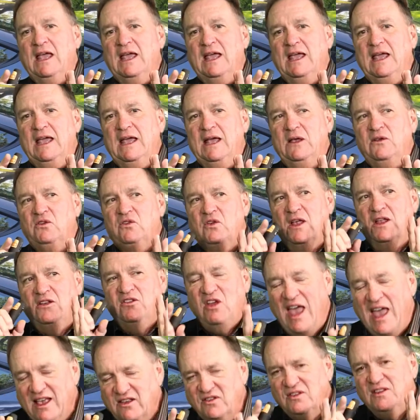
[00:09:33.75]
is
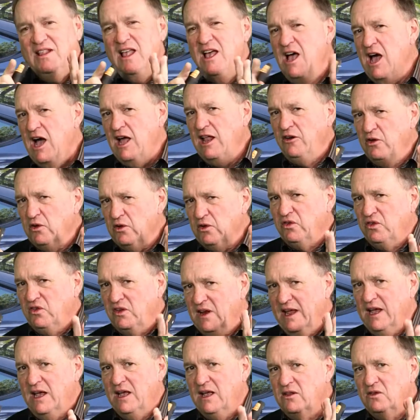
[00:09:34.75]
Tesla
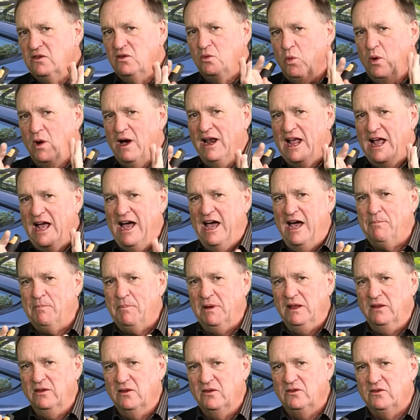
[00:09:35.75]
understands what
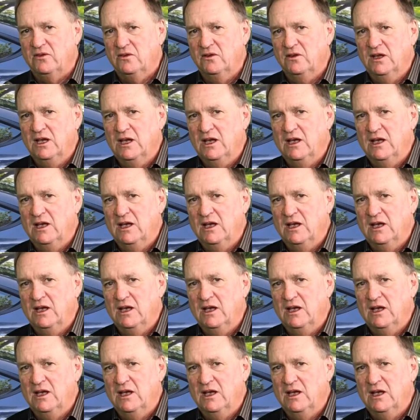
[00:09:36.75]
happens